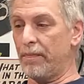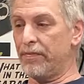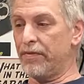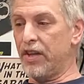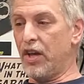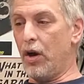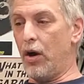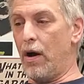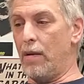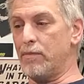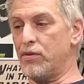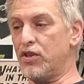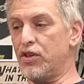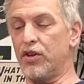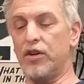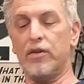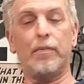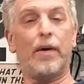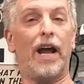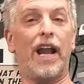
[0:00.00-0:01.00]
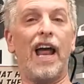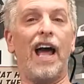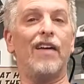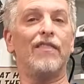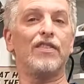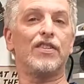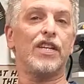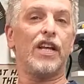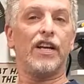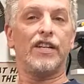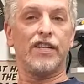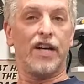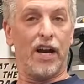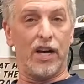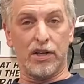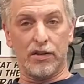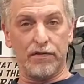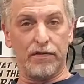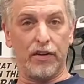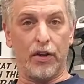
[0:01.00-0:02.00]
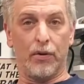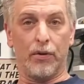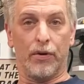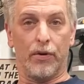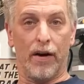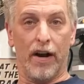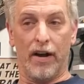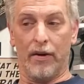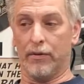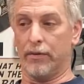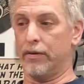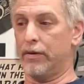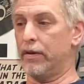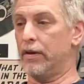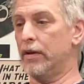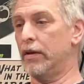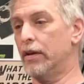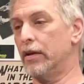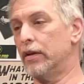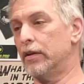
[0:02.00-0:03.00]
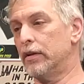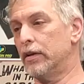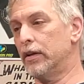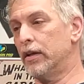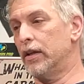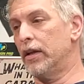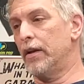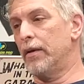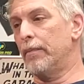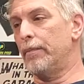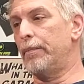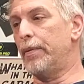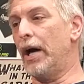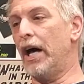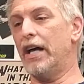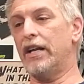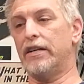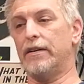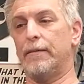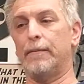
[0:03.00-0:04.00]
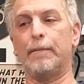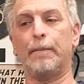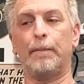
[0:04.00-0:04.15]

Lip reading: you know, I'm sure you might have a set of tires floating around, but